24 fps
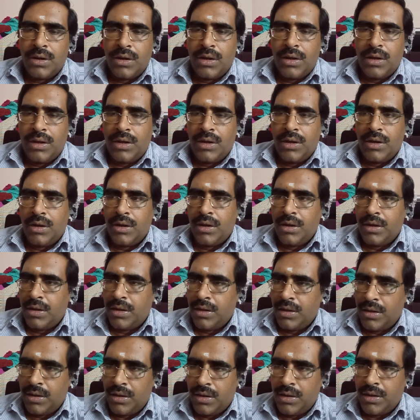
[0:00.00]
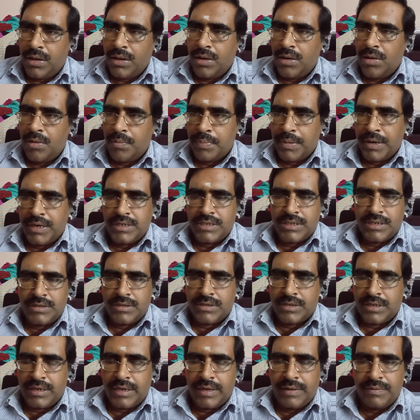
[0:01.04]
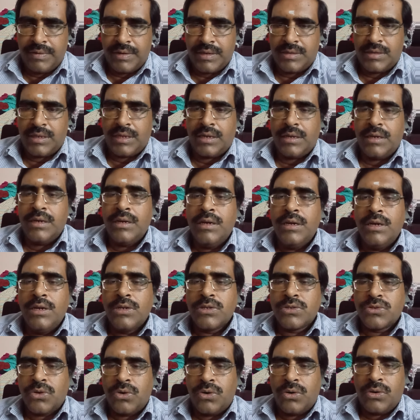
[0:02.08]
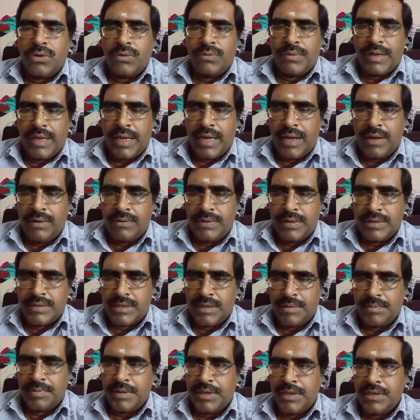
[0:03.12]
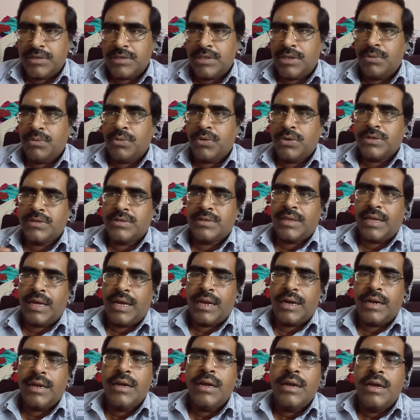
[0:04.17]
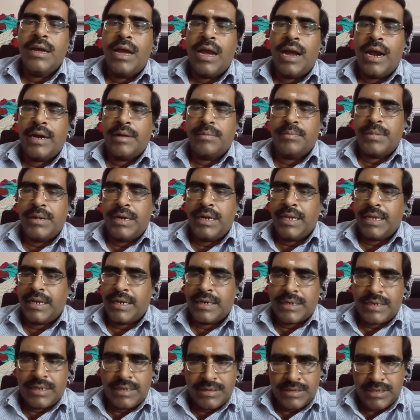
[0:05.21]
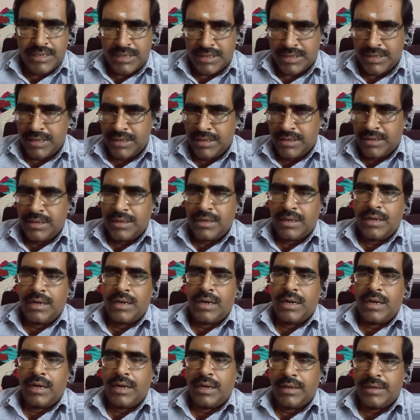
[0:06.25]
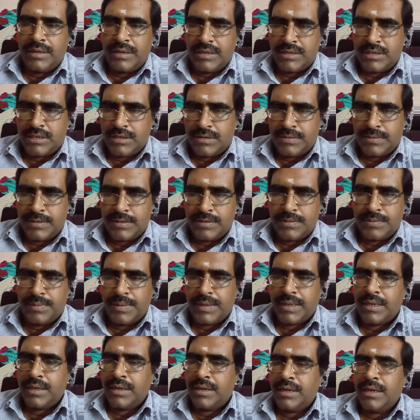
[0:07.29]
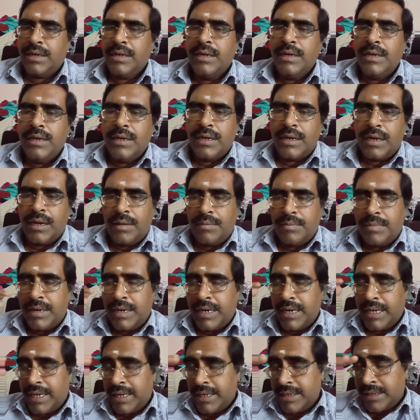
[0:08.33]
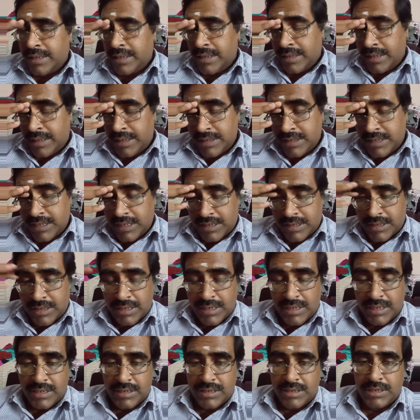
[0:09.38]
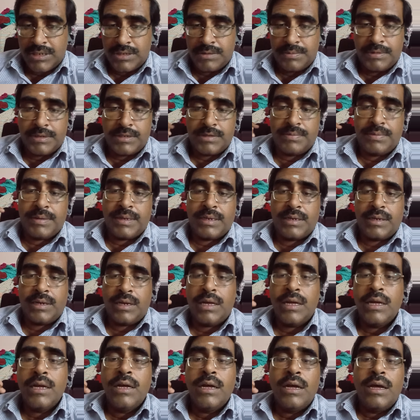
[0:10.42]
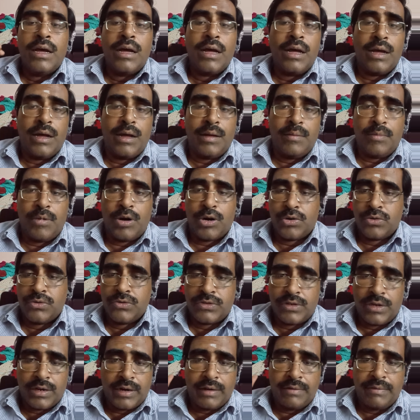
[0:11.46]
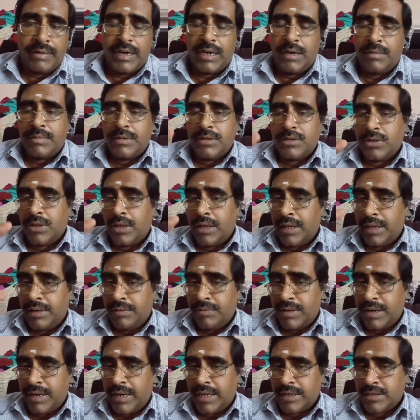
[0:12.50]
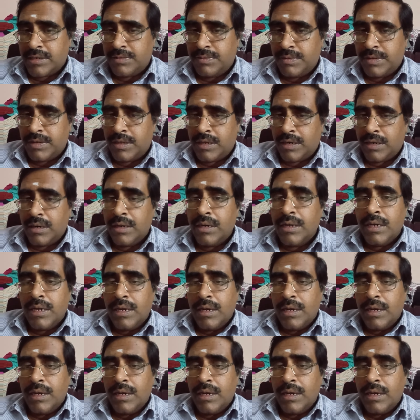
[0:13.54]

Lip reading: operations and everything. So we have SAP ECO is there, and building and construction industry specific building and construction industry specific models are available. They even actually with their